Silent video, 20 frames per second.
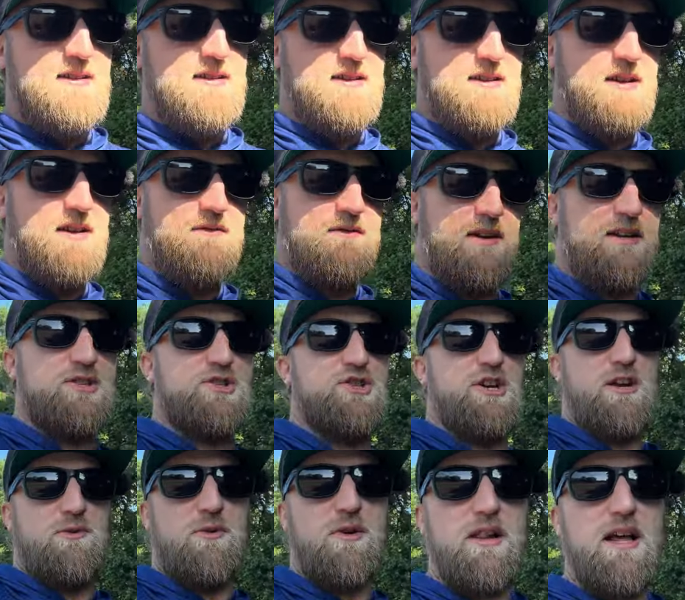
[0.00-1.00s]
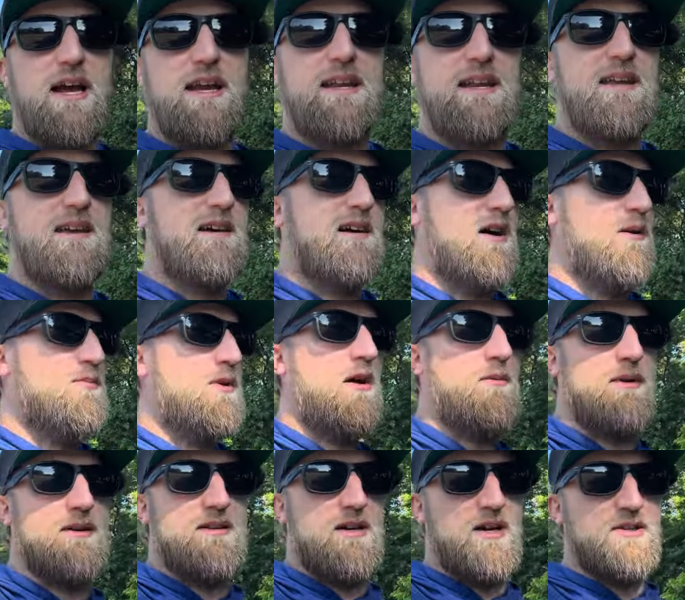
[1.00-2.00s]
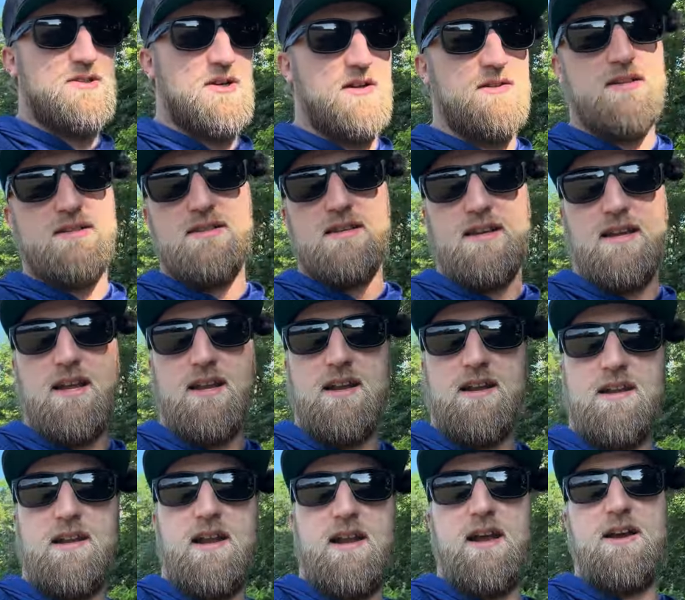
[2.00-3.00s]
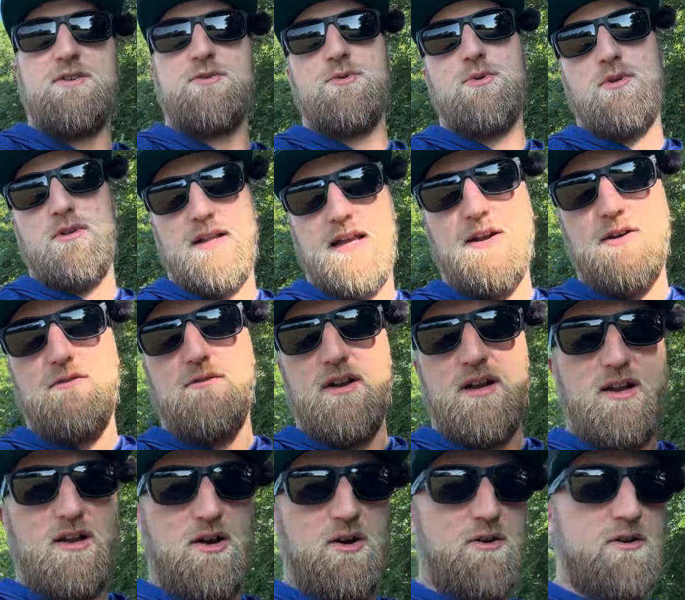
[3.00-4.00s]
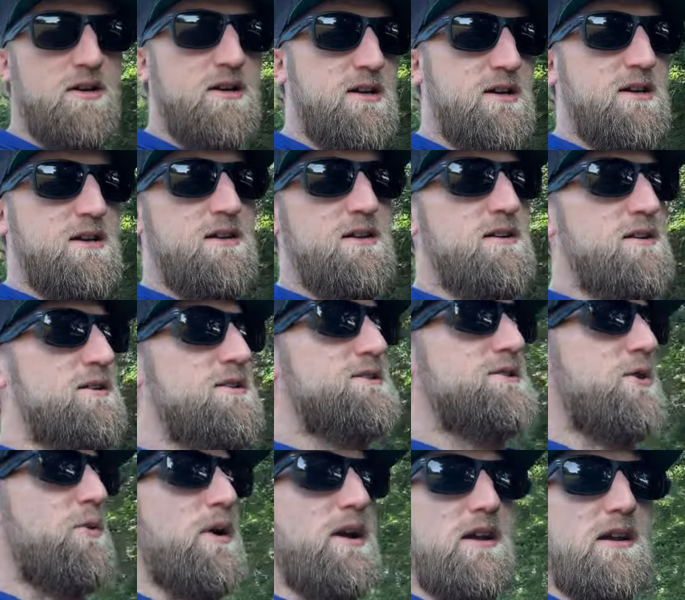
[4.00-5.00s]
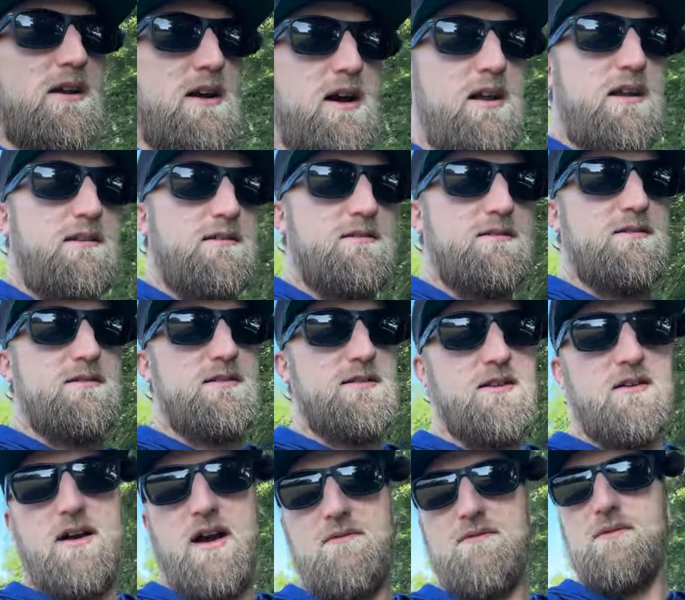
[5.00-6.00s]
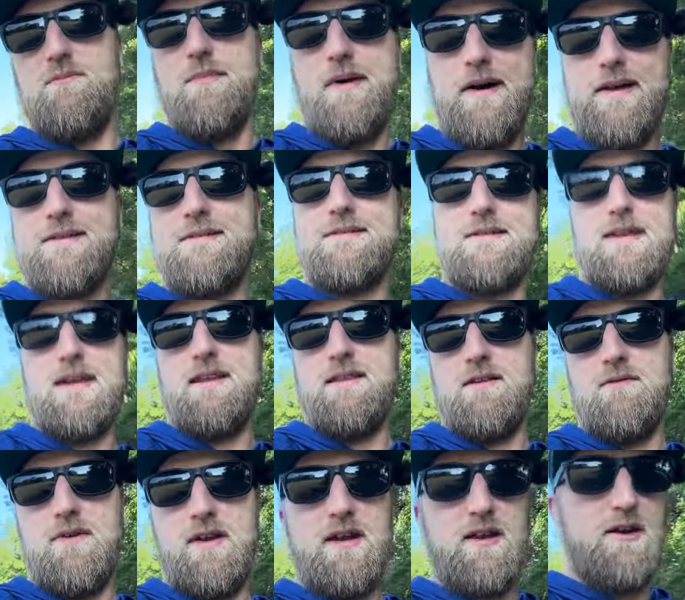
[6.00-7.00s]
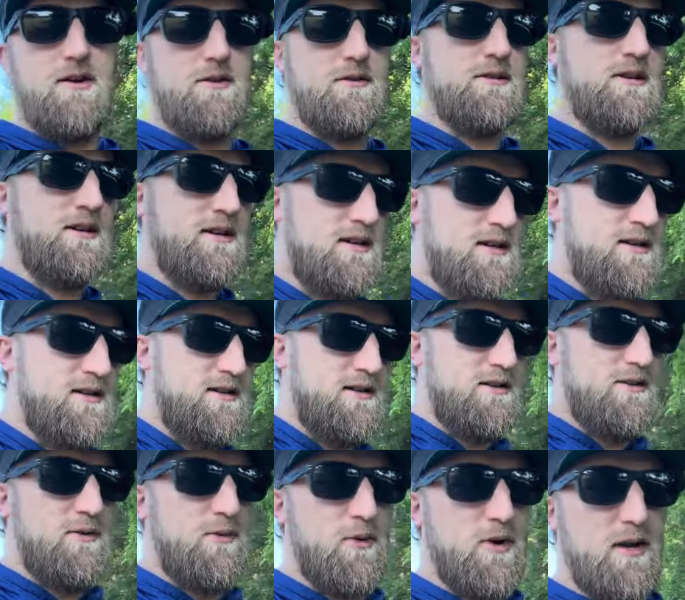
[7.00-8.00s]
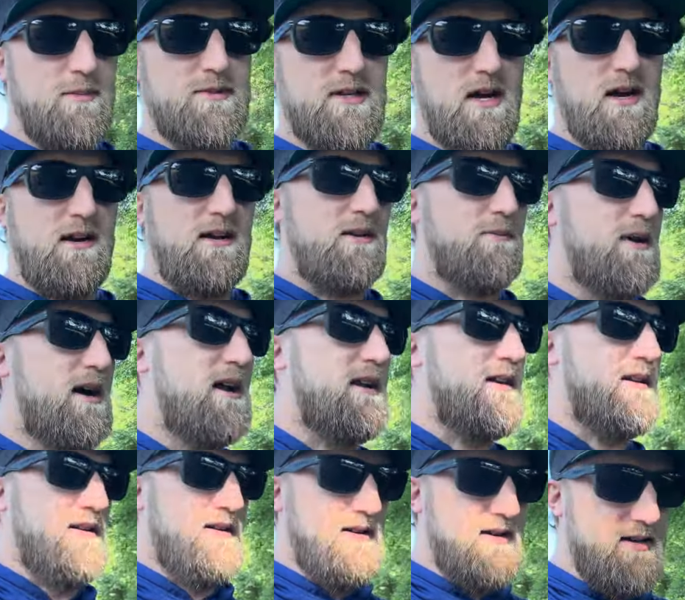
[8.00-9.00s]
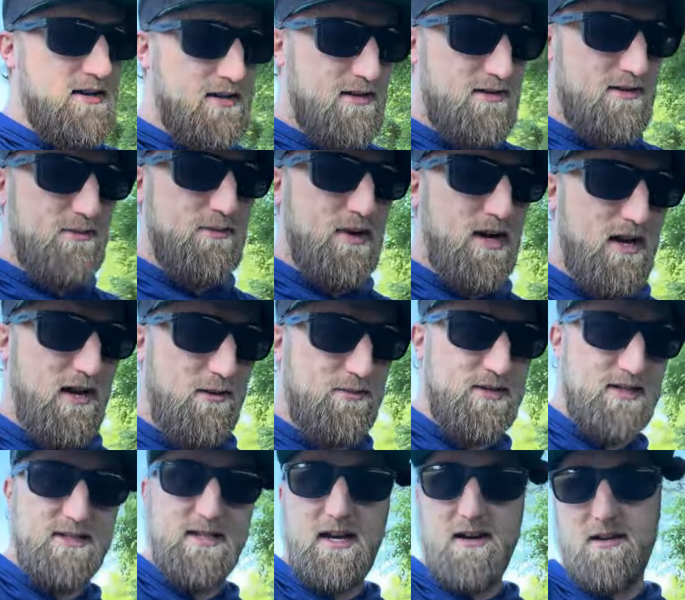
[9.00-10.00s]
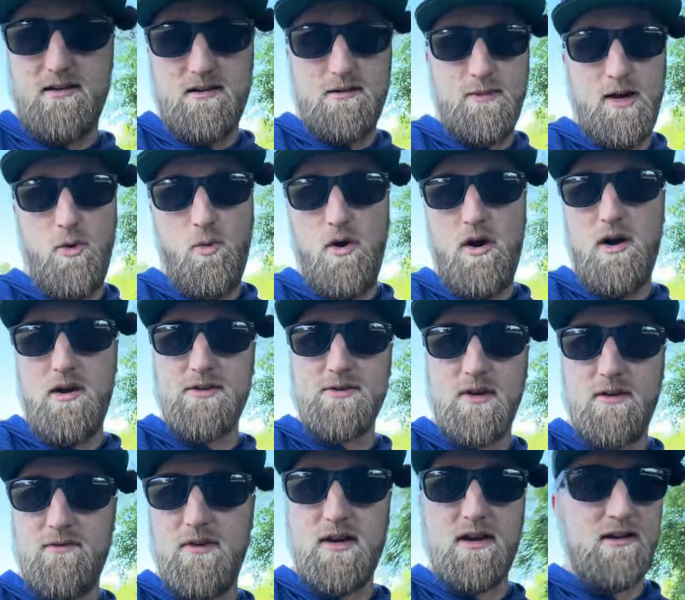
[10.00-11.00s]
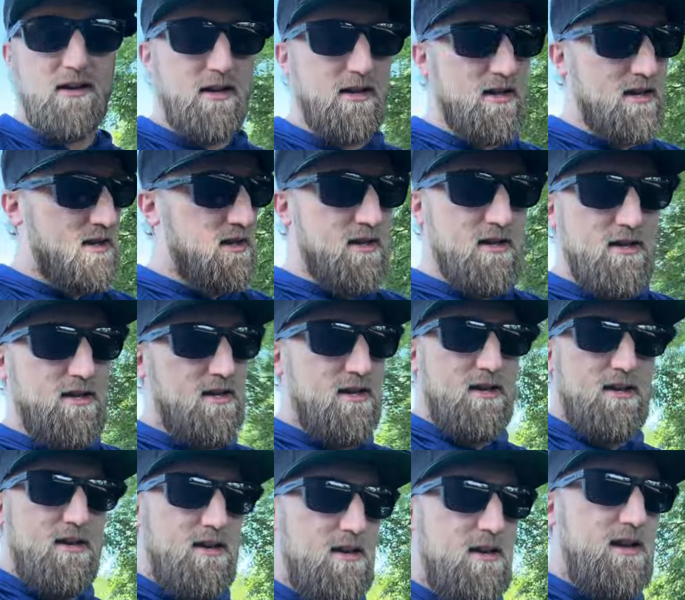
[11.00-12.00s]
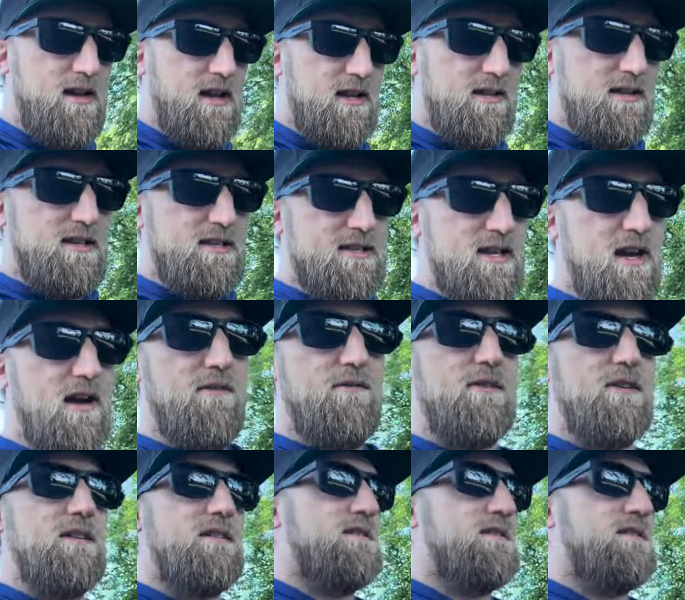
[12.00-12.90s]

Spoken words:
give a general idea. I'll probably touch on this again in an actual later video, so we can kind of, you know, have the bus in the video when I'm talking about it. But I'm just out here on my walk, so I figured I'd at least have